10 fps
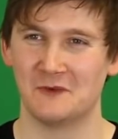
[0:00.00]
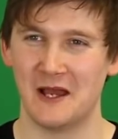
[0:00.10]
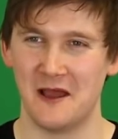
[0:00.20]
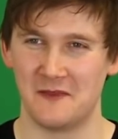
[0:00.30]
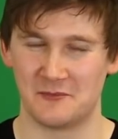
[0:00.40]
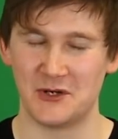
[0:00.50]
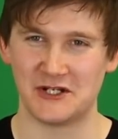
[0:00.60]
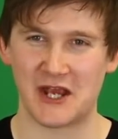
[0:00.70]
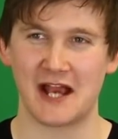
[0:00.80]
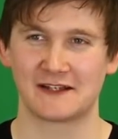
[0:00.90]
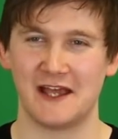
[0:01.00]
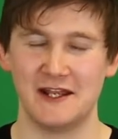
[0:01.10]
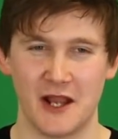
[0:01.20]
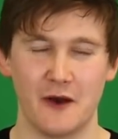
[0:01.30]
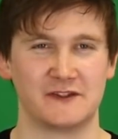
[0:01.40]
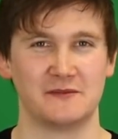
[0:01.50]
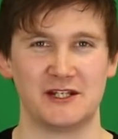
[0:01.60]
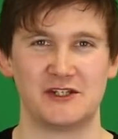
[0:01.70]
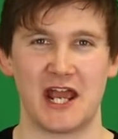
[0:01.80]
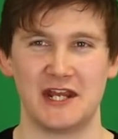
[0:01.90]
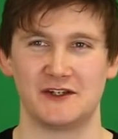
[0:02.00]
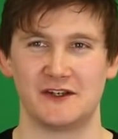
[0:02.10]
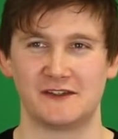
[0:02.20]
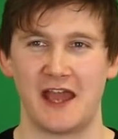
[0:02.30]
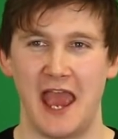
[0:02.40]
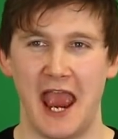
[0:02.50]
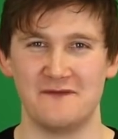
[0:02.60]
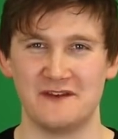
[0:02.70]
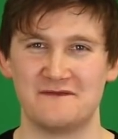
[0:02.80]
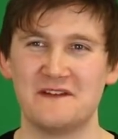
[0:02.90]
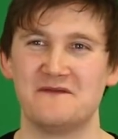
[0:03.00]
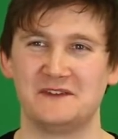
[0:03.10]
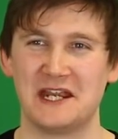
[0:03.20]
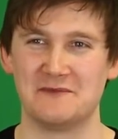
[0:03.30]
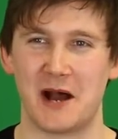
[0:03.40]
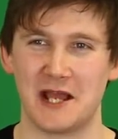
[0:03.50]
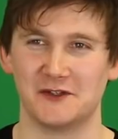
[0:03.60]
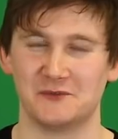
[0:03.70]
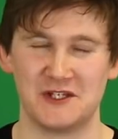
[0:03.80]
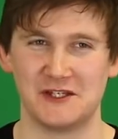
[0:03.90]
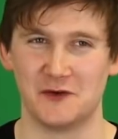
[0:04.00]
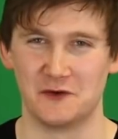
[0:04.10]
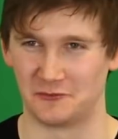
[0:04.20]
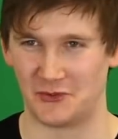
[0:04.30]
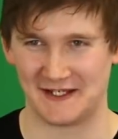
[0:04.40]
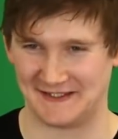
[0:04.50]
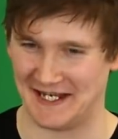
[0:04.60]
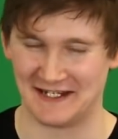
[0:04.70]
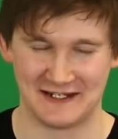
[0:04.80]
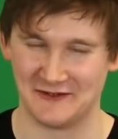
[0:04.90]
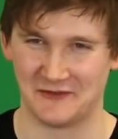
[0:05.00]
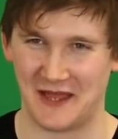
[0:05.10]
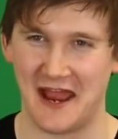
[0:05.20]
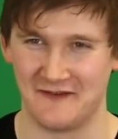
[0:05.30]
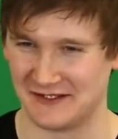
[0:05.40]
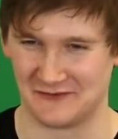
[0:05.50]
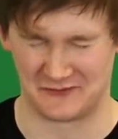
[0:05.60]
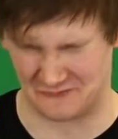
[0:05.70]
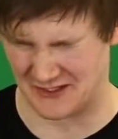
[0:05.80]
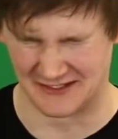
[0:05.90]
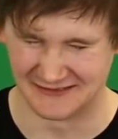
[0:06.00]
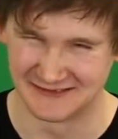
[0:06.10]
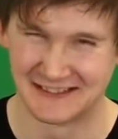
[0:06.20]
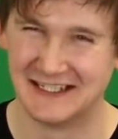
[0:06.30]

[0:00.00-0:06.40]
Where the British accent noticeably changes every 15 miles, which is unprecedented in other areas of the world.